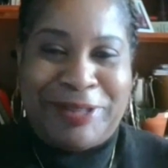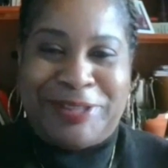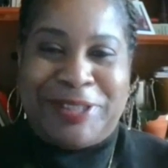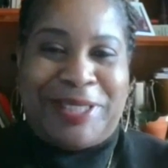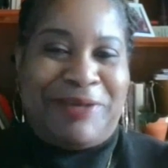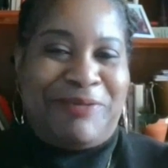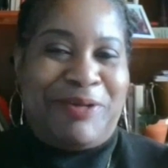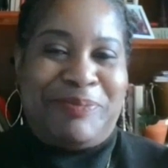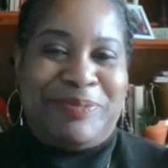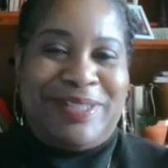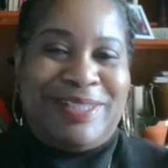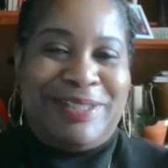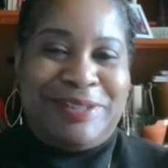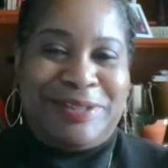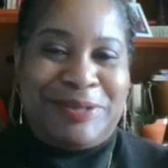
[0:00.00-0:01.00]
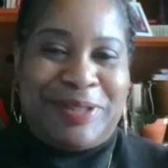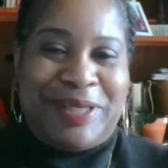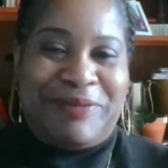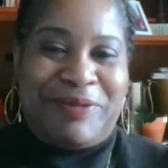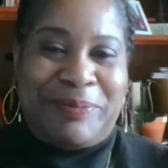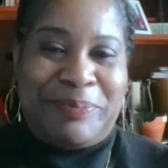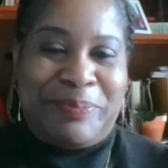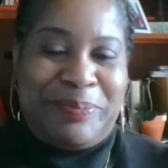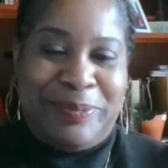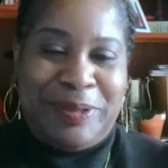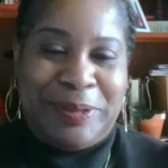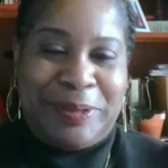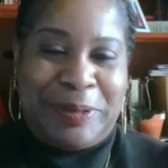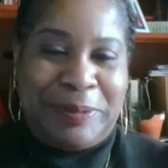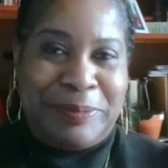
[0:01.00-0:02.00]
or to give up to give up,
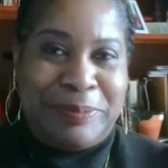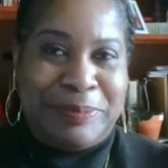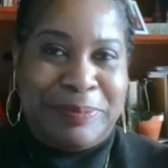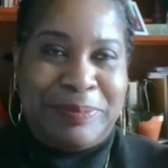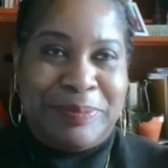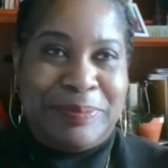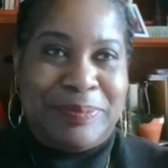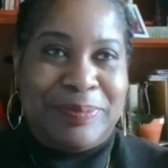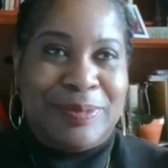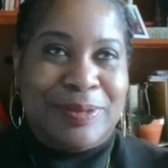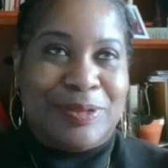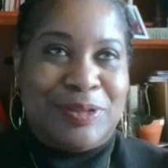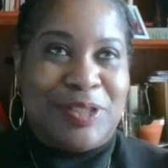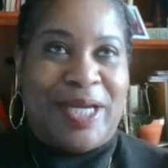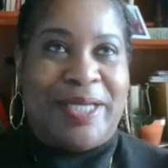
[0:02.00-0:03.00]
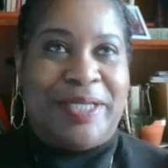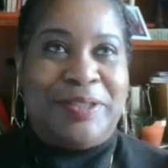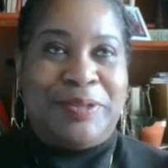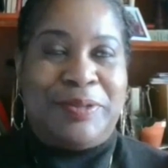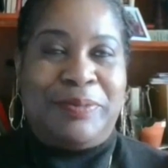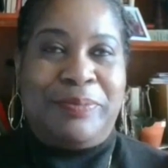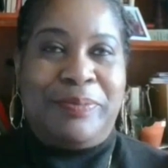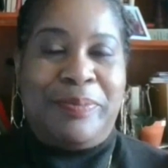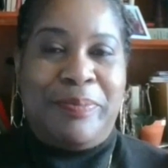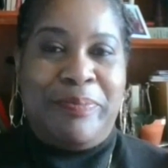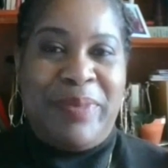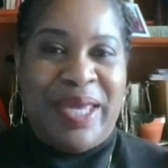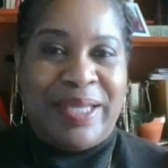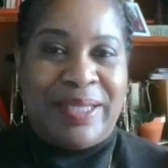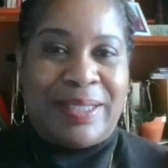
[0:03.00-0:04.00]
you know, trying to
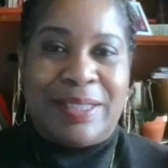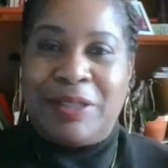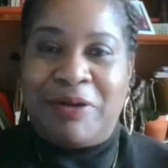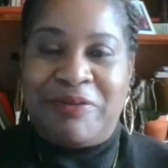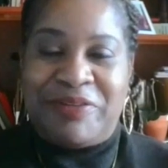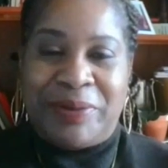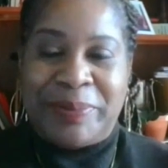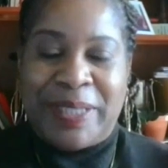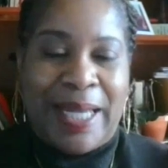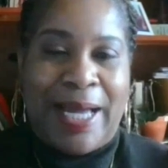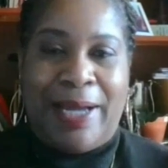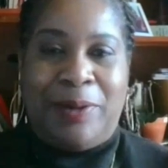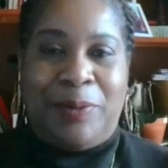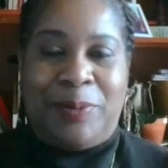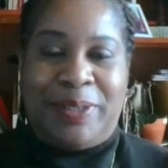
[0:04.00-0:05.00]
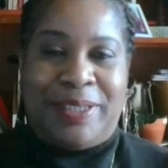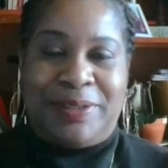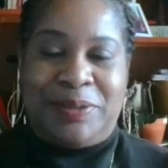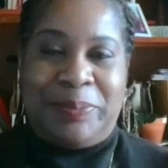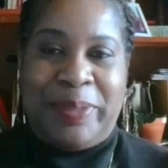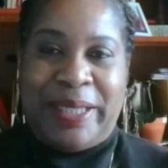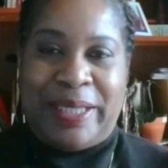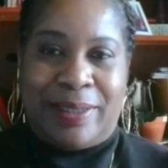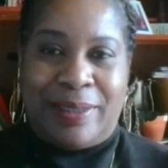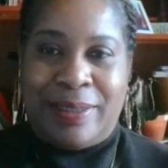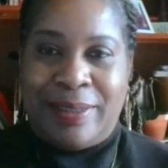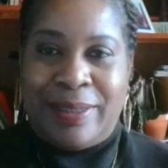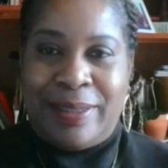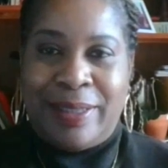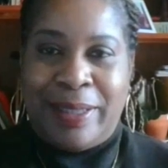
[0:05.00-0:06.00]
make the law firm that I wanted to make.
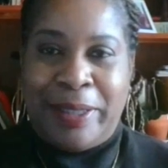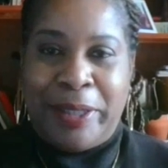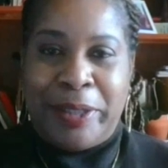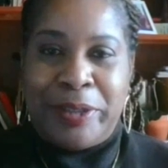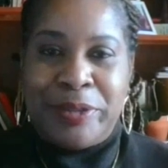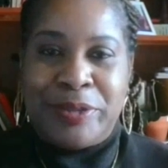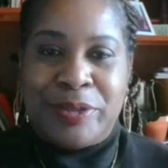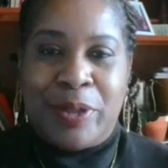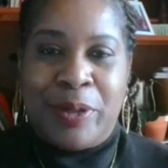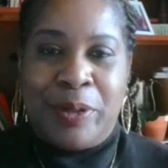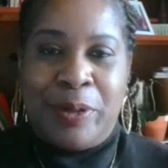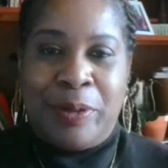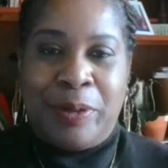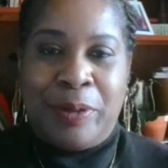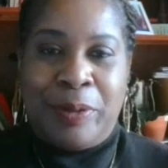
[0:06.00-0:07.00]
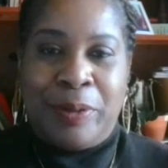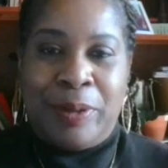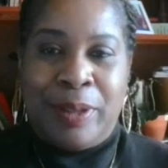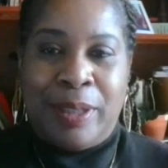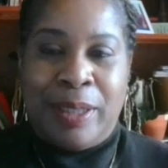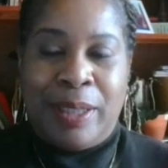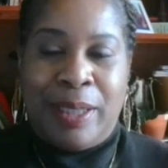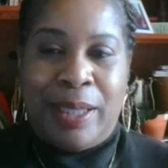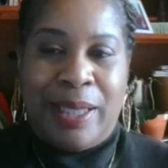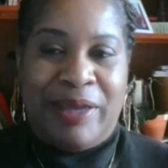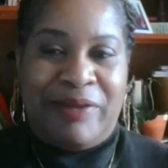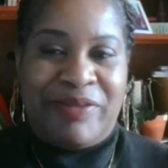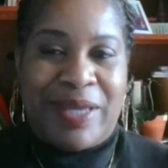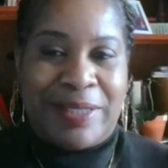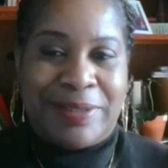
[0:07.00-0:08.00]
So
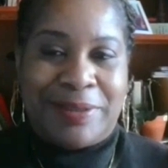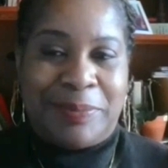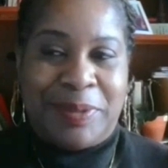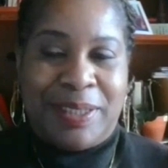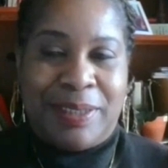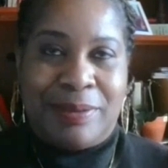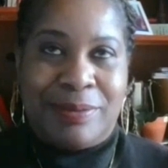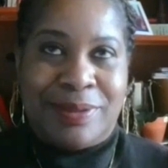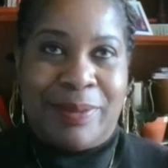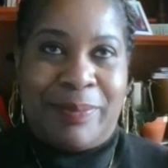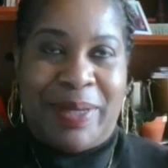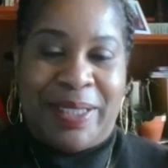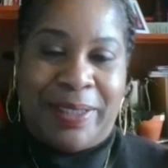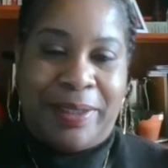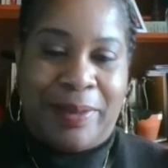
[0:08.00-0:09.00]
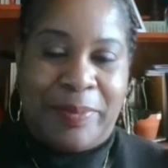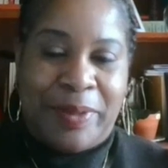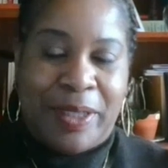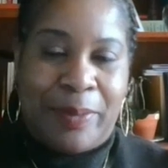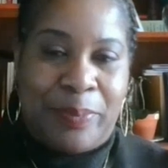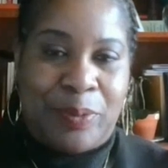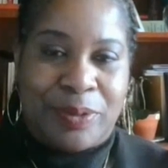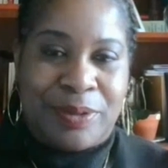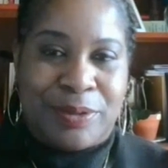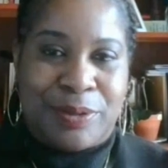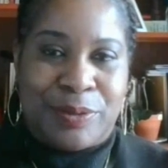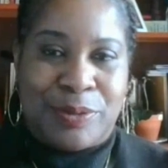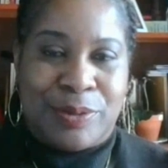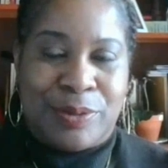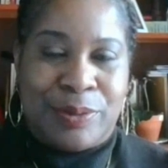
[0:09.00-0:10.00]
if that's something somebody coming up wants
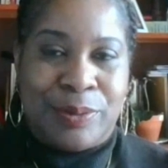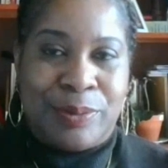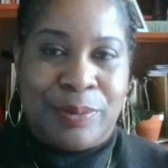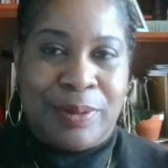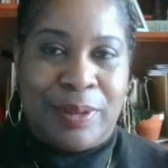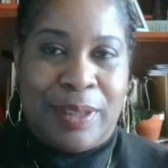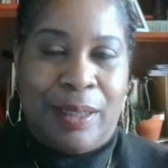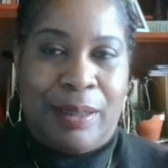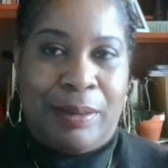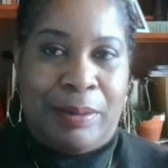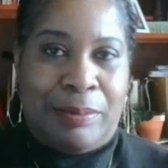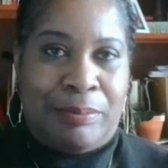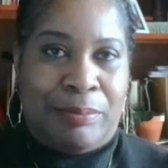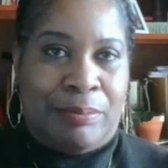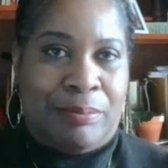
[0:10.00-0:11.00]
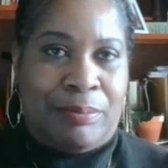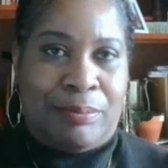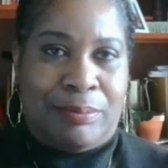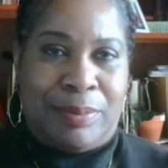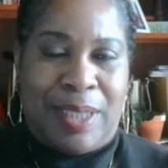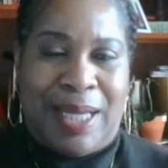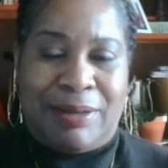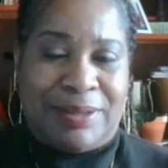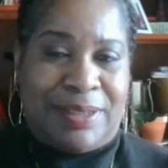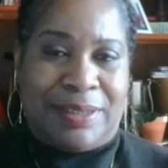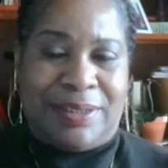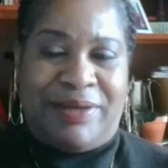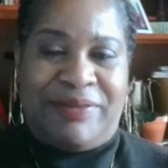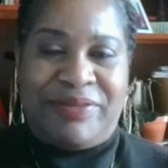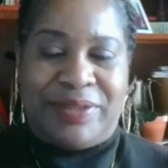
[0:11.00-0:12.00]
to do, um, I would say
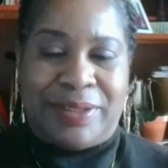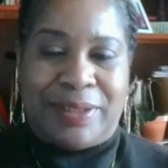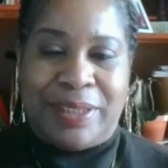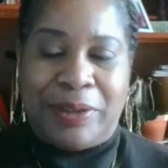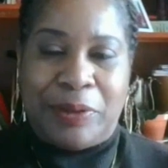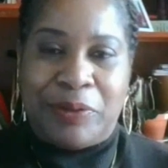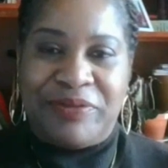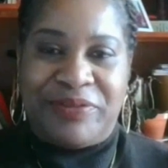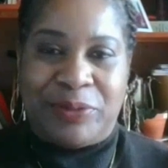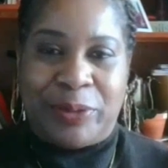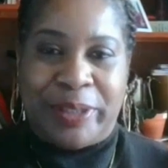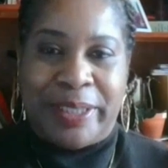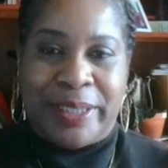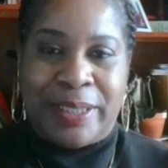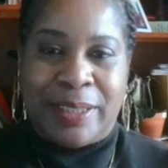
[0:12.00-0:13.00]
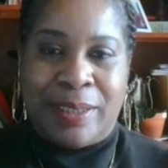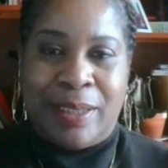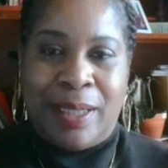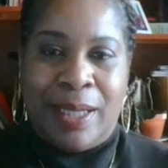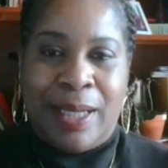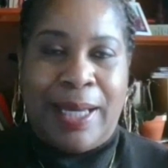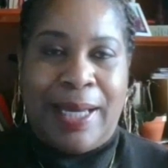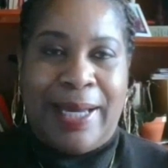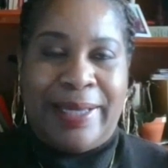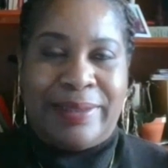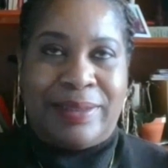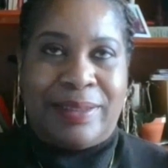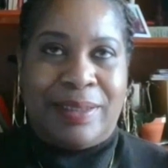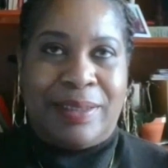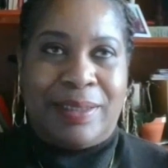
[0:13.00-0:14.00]
definitely go for it. I
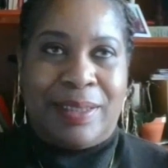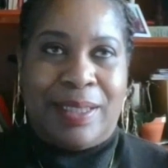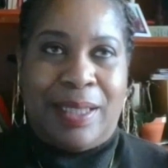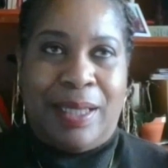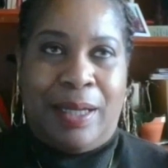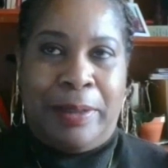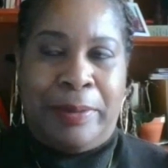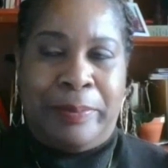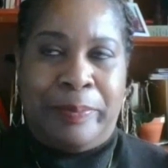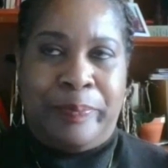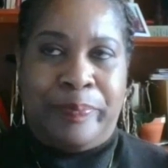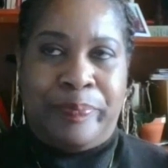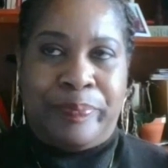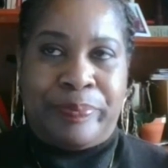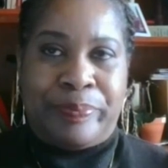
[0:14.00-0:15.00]
think um,